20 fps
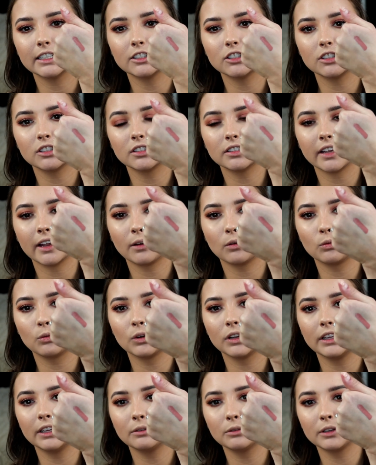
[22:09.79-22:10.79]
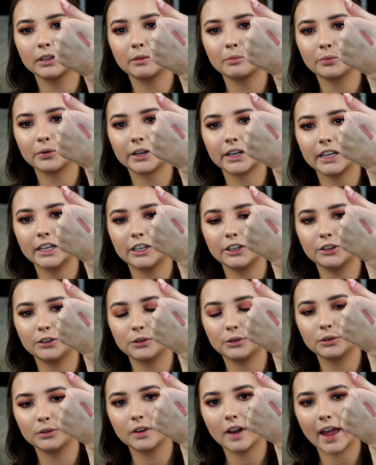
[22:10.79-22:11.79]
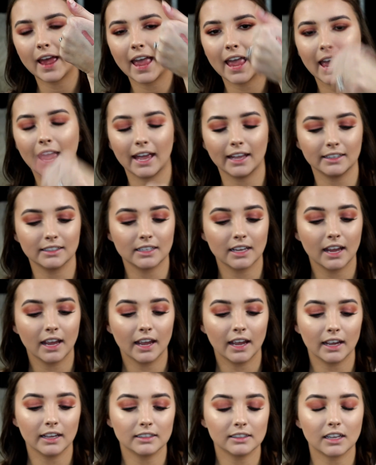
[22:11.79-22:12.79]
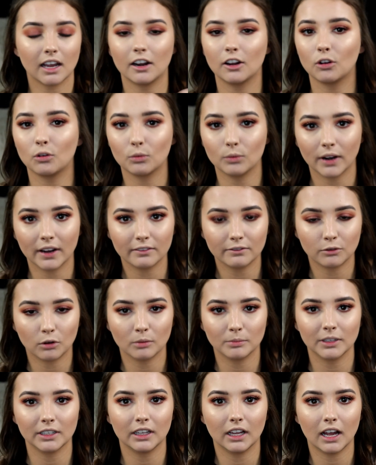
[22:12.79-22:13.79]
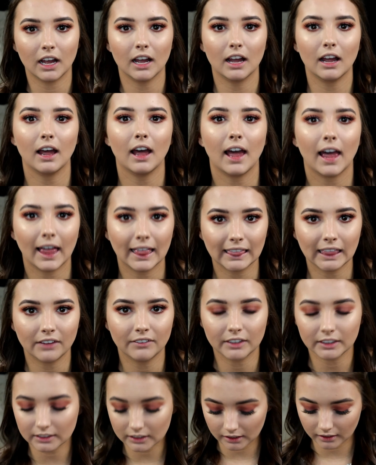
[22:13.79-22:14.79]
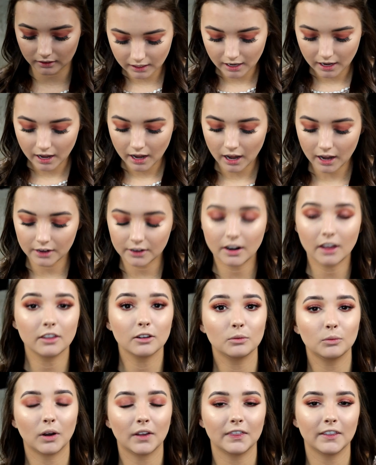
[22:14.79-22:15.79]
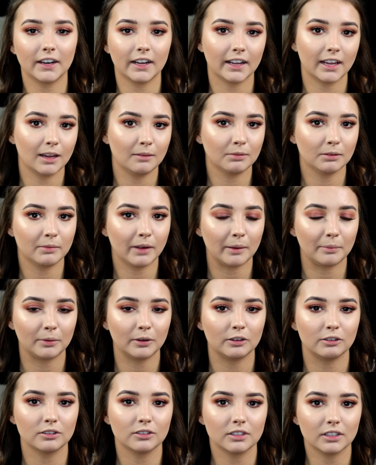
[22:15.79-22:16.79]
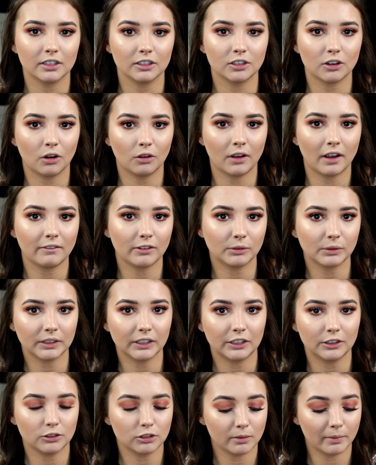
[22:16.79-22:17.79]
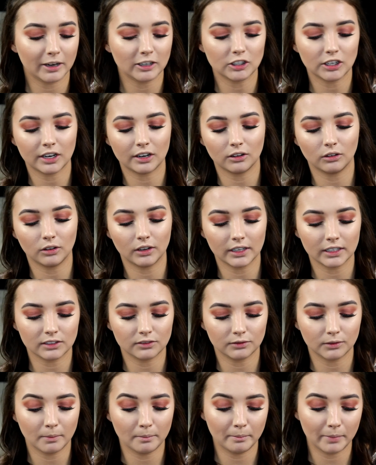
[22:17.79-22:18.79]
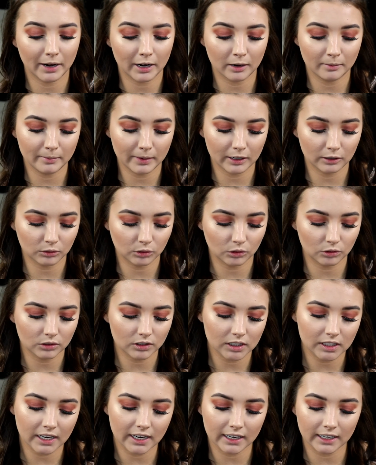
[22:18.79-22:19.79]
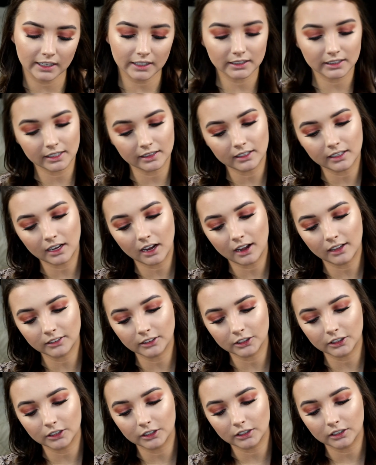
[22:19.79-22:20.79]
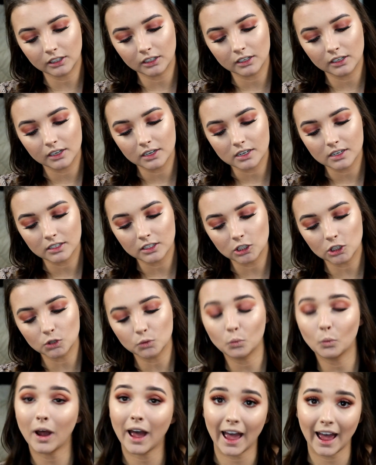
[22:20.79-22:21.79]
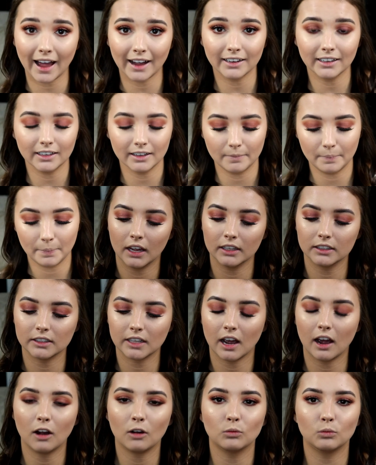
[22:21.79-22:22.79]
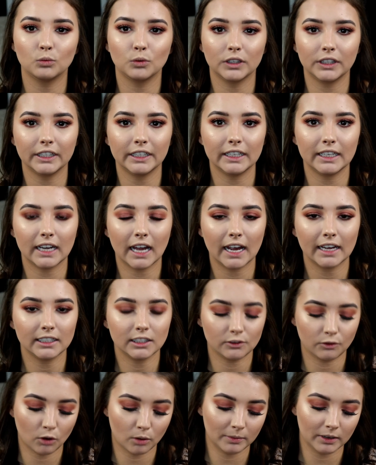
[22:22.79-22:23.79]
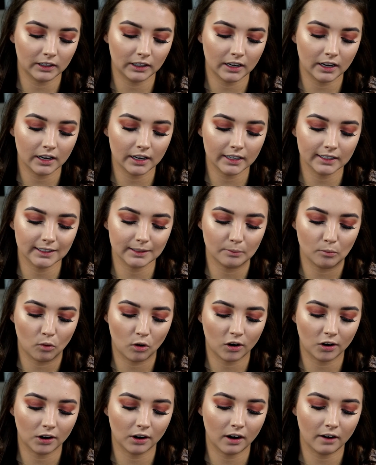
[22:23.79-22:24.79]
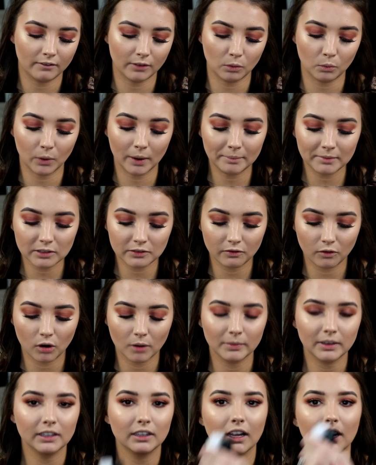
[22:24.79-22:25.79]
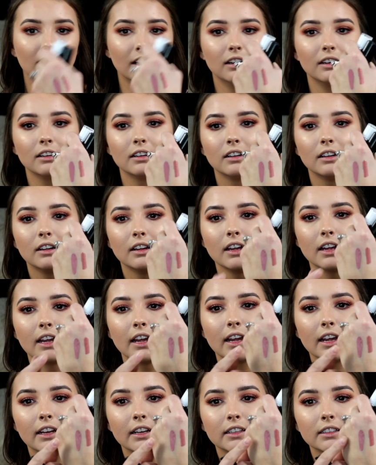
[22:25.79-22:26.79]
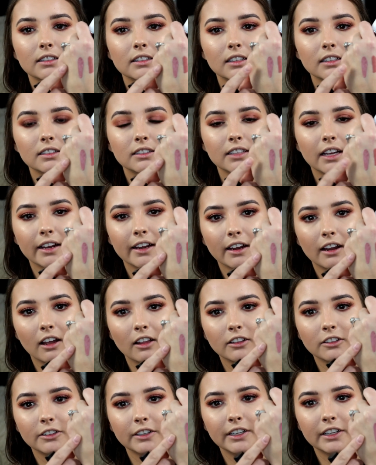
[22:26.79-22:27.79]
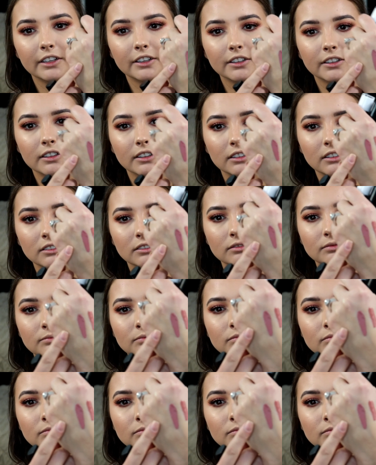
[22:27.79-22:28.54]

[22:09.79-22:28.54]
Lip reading: It's just a really, really pretty nude and it's got a great formula. I love it. Another one that I keep in my purse and don't ever really use on my channel is from Bare Minerals, and it is in the color Swag. It's got a really nice formula. It's more of a whipped formula, and it's the second color here.